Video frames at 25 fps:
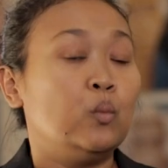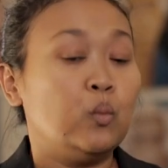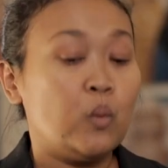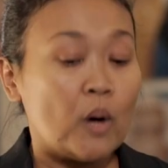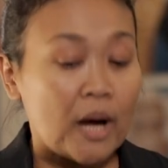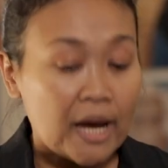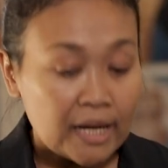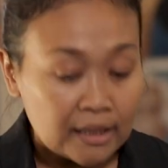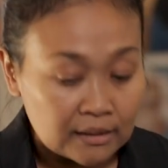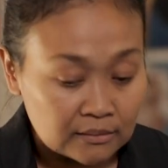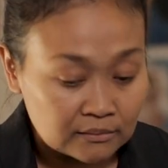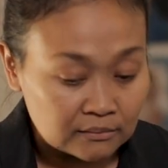
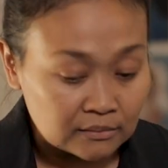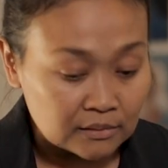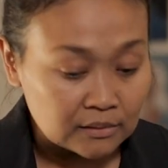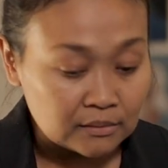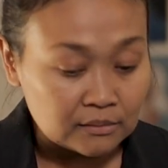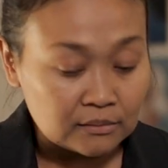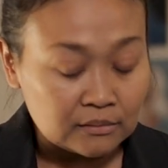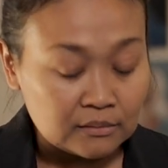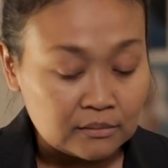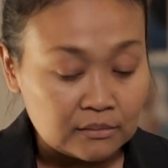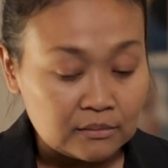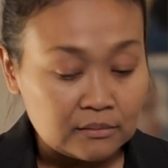When
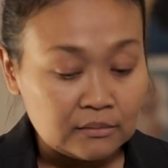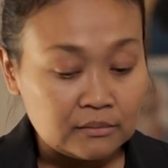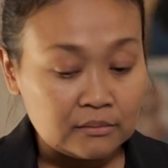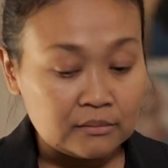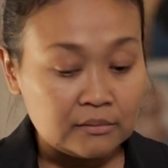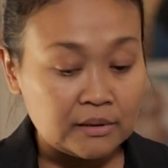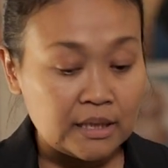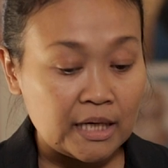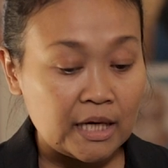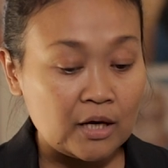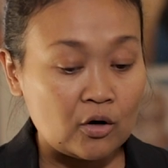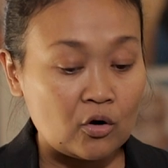
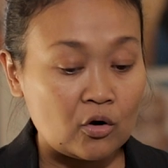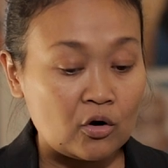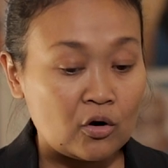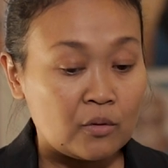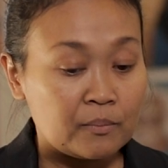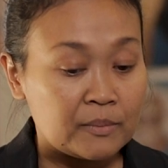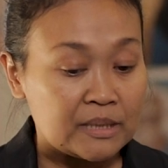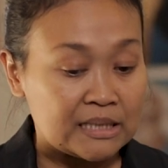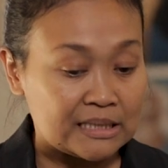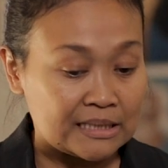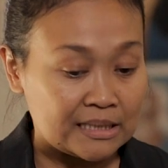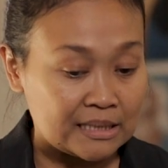the
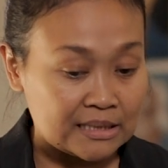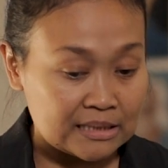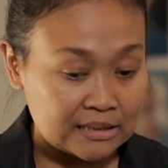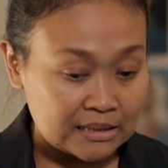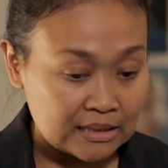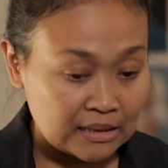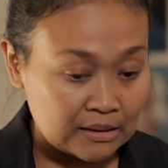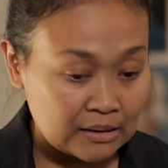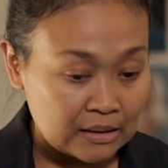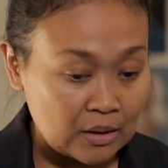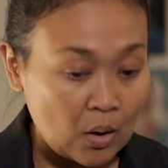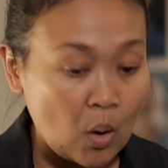economic
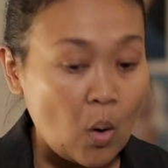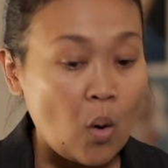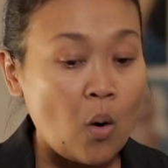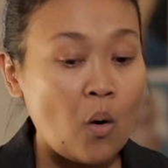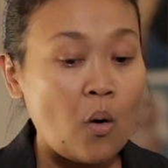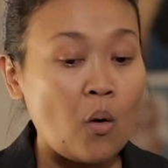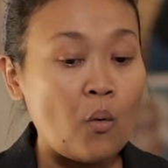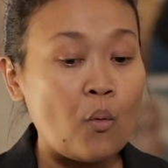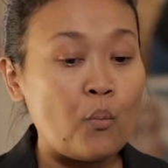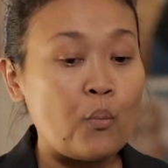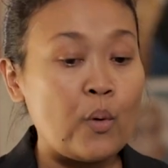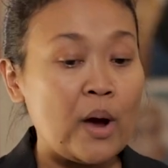system
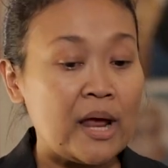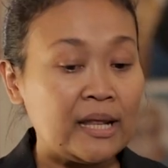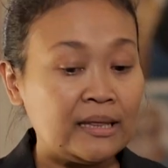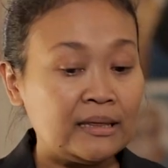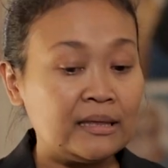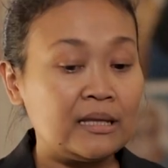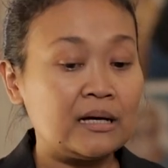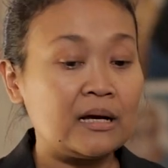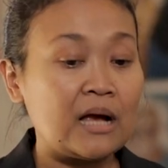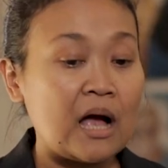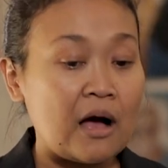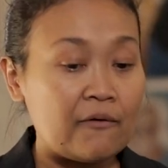or
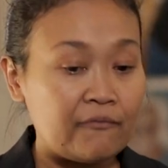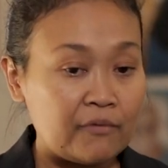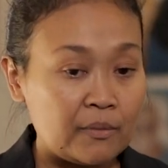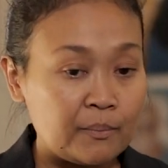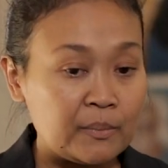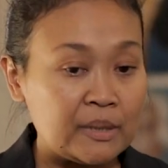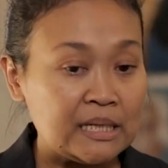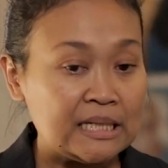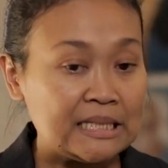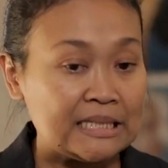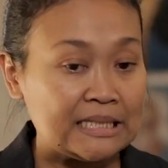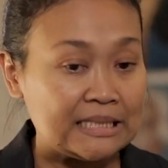when the
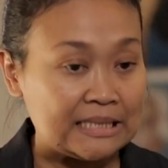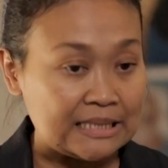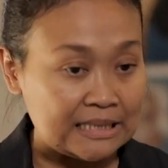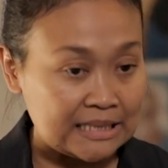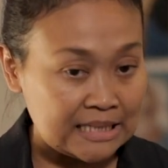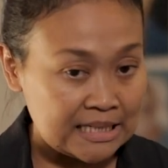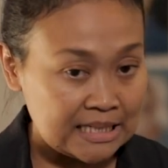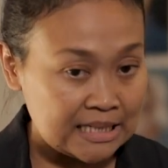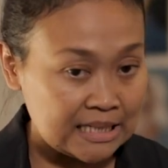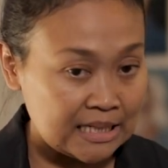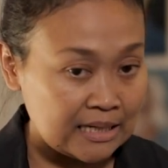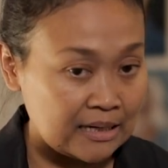government
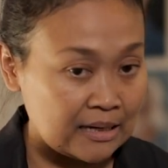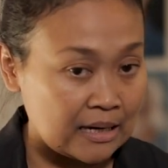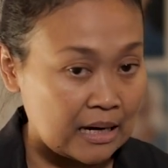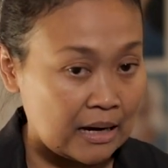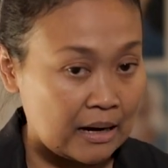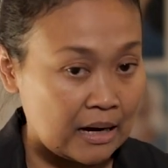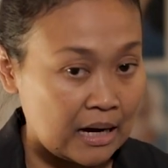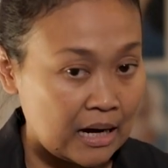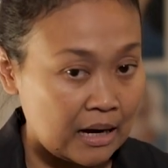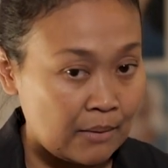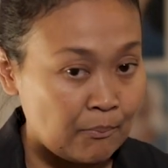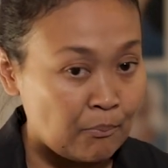see
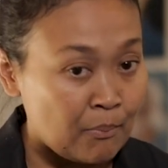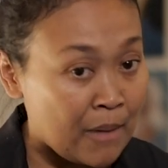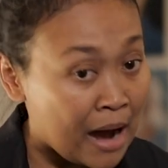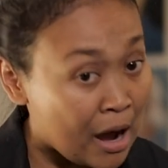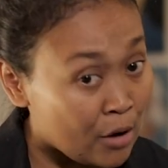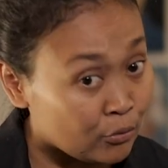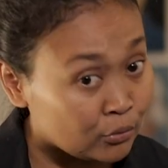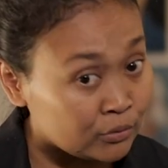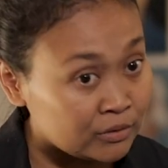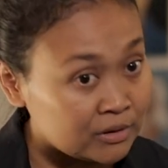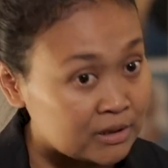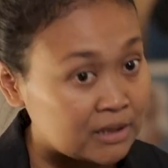a
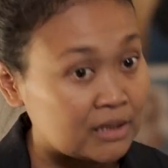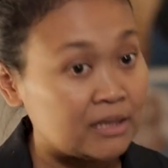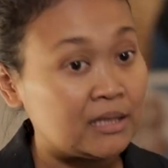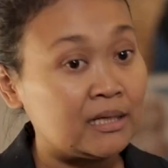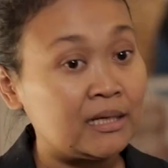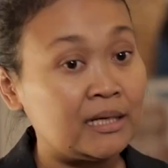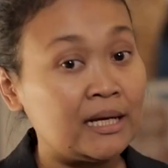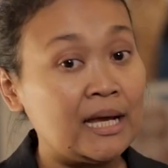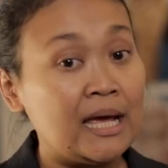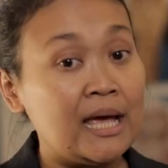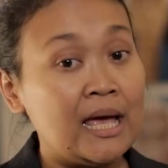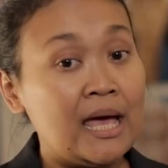
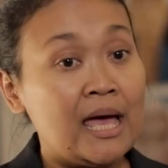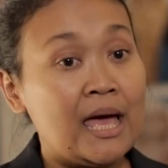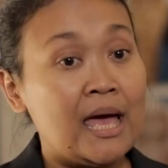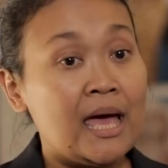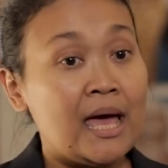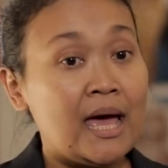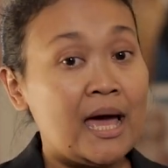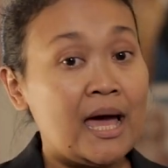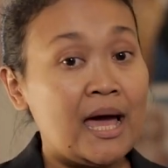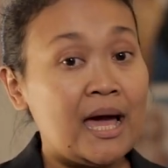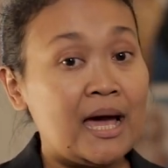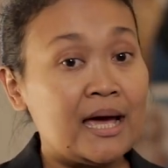mountain
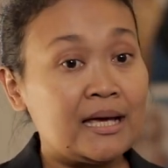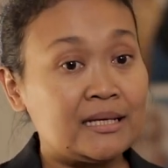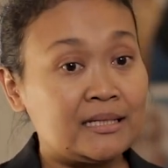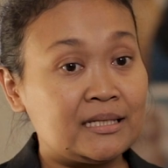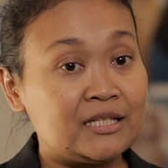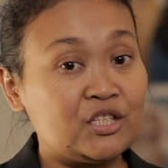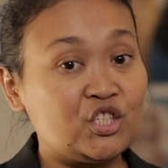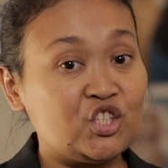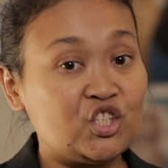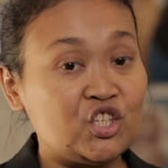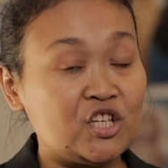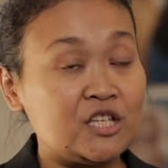
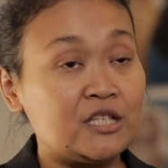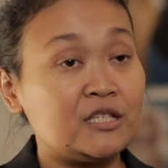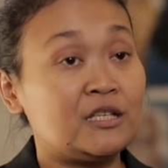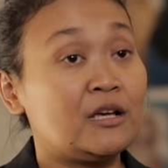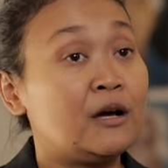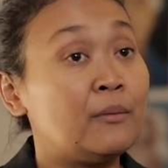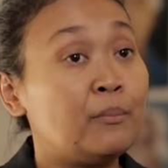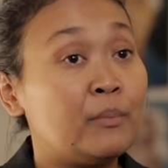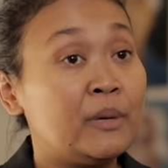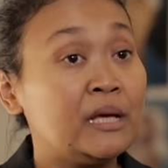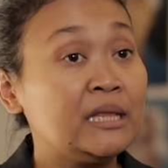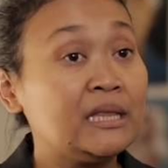as just
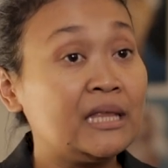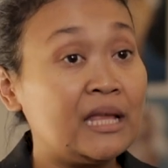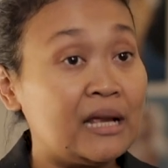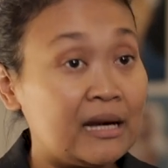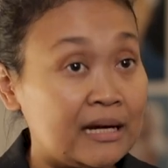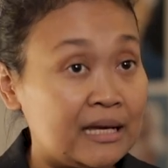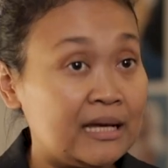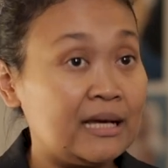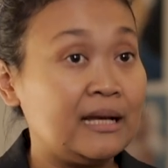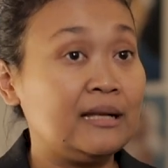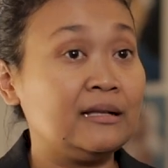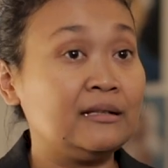a
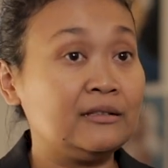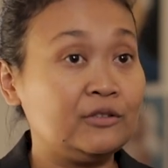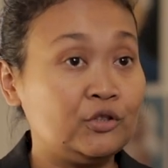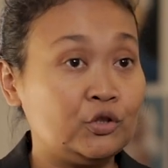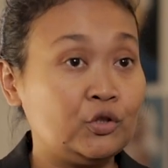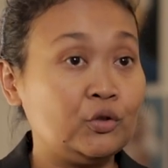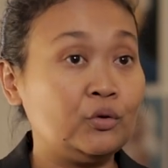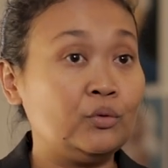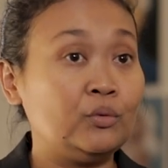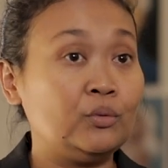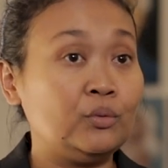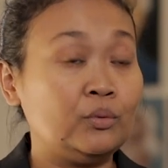material
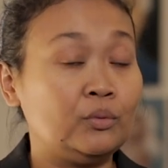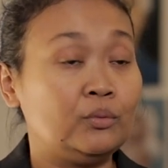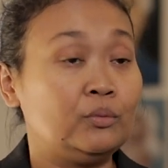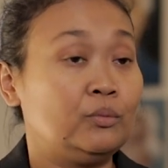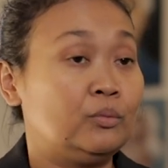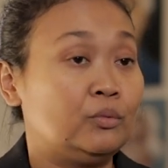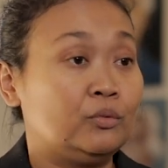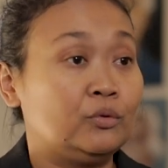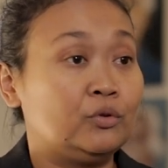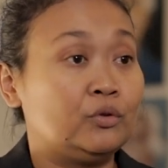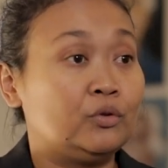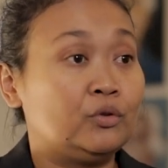
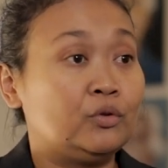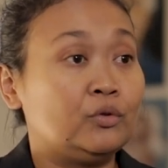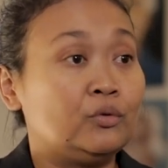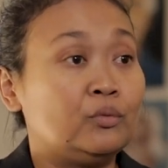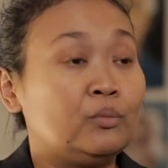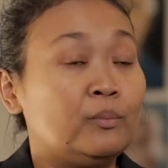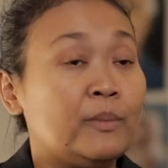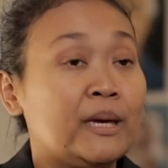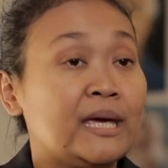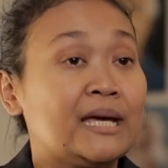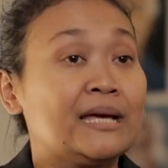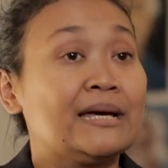
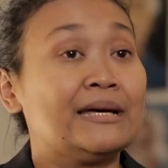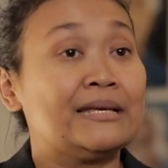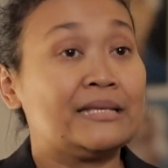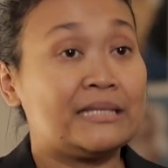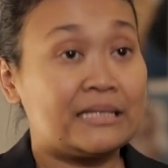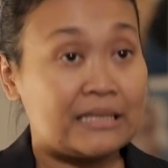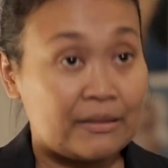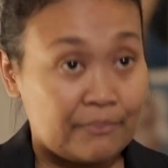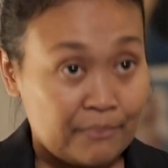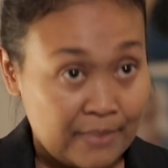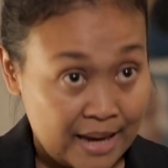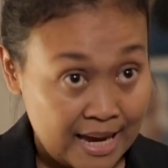to make a
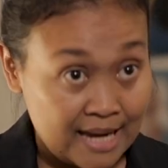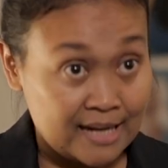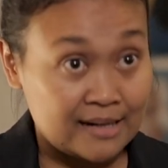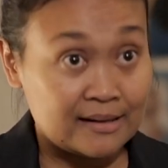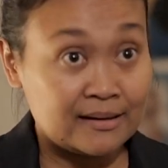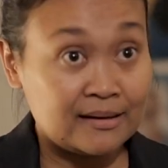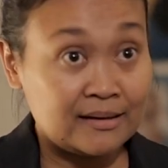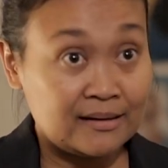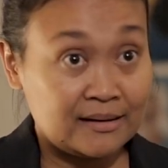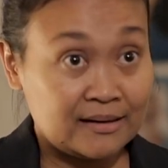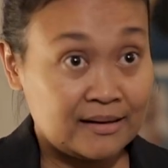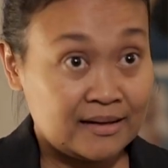
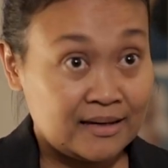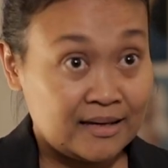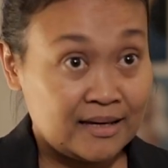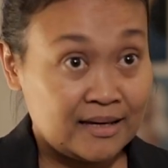cement,